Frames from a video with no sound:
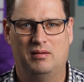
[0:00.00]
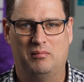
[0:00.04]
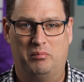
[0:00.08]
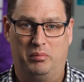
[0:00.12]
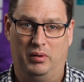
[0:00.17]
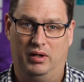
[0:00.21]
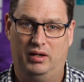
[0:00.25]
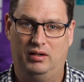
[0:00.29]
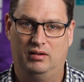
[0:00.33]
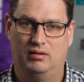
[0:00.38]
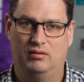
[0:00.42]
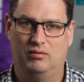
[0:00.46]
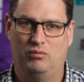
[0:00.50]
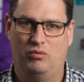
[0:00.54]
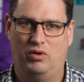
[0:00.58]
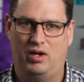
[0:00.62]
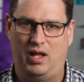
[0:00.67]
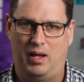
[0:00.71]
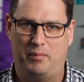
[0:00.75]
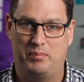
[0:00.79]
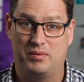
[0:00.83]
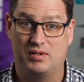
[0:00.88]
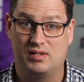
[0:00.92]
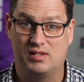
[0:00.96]
But what
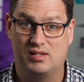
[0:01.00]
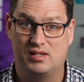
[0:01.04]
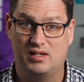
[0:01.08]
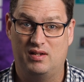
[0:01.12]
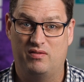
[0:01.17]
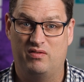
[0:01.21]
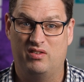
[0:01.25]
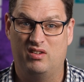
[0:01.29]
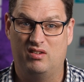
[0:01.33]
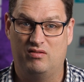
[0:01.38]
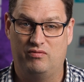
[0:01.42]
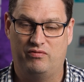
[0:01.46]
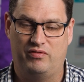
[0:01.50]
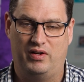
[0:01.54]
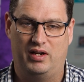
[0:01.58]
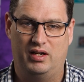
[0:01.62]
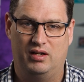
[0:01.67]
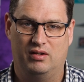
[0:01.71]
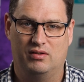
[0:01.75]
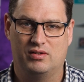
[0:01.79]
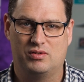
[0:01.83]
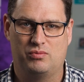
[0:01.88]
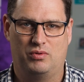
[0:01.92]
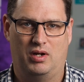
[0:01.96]
happens if it
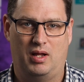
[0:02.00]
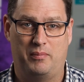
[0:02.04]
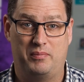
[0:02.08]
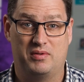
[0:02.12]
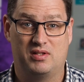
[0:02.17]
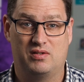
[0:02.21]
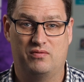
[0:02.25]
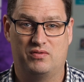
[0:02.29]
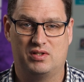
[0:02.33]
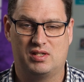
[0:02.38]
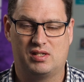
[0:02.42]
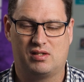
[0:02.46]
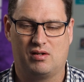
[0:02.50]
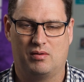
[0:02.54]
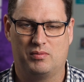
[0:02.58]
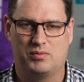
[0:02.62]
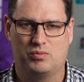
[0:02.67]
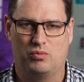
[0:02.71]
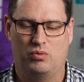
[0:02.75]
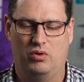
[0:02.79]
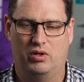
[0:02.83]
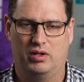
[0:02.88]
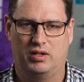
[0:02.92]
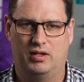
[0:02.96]
fails? What happens if it
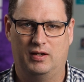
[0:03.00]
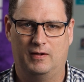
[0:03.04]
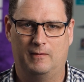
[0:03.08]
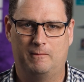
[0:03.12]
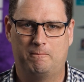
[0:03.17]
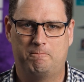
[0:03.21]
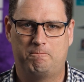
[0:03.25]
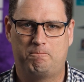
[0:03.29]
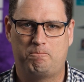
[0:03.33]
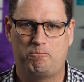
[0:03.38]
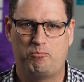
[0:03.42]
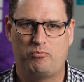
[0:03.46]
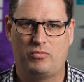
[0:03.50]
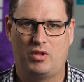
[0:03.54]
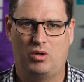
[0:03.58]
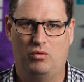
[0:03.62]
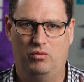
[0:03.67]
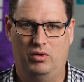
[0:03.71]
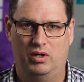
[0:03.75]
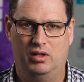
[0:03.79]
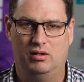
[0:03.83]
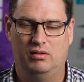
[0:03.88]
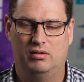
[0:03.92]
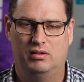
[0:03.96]
stops working?
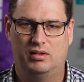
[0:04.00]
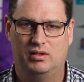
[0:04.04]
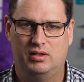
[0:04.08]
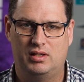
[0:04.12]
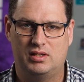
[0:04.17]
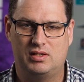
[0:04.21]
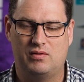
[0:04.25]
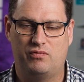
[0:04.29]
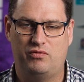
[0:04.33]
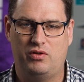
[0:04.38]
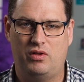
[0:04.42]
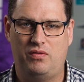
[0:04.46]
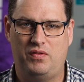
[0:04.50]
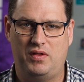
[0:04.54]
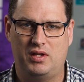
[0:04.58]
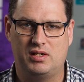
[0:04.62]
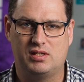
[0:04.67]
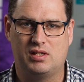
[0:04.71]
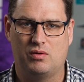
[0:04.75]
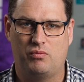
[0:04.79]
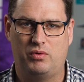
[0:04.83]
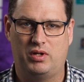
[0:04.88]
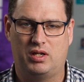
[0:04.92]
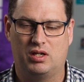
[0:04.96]
Well, there's a few
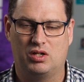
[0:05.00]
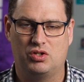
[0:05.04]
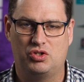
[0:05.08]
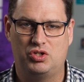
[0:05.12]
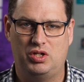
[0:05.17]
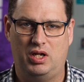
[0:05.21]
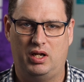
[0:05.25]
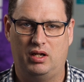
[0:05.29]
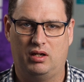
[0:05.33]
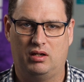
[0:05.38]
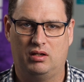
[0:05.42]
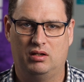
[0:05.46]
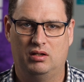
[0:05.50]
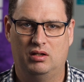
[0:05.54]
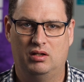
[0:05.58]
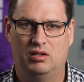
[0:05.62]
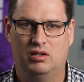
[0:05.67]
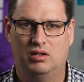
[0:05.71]
things that we can check.